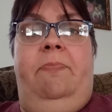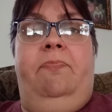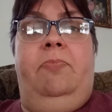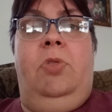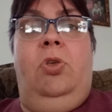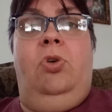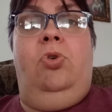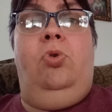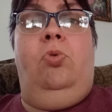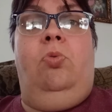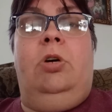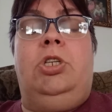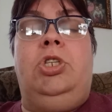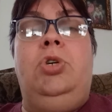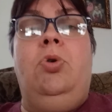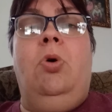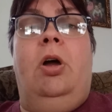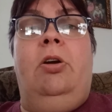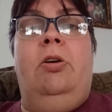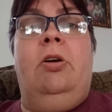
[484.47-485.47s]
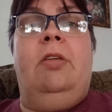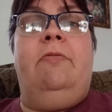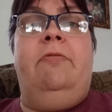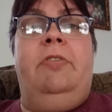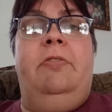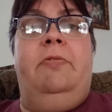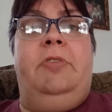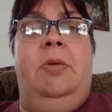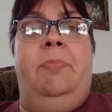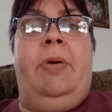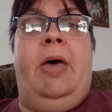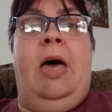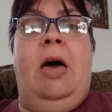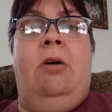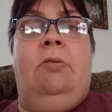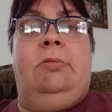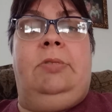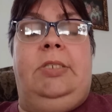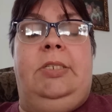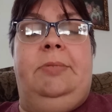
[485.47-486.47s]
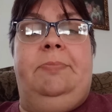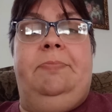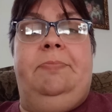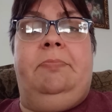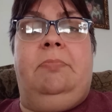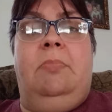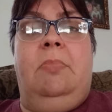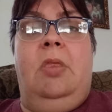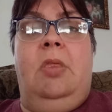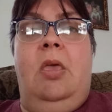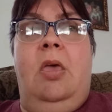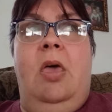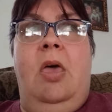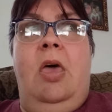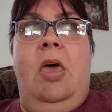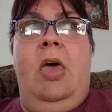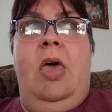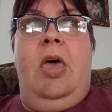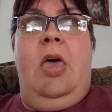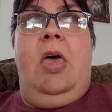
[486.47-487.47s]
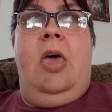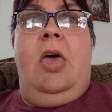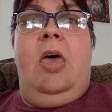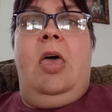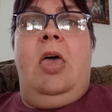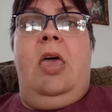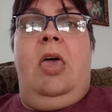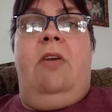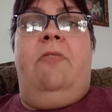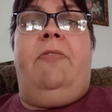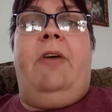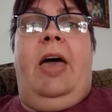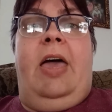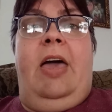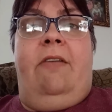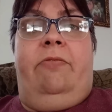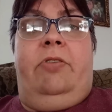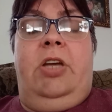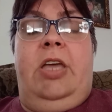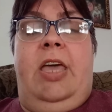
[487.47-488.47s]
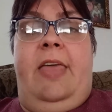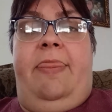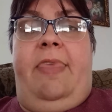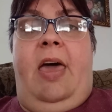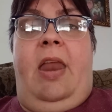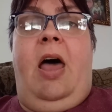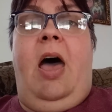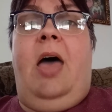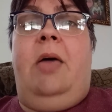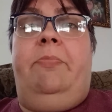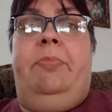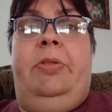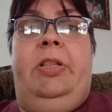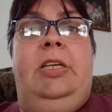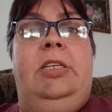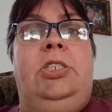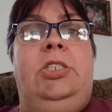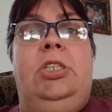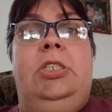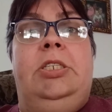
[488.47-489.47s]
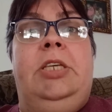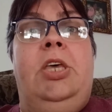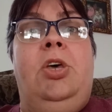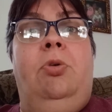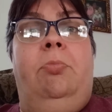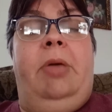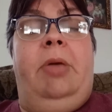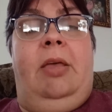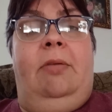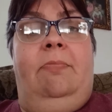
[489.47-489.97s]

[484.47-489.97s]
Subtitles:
who were 250 pounds, if I ever get that high, please just kill me.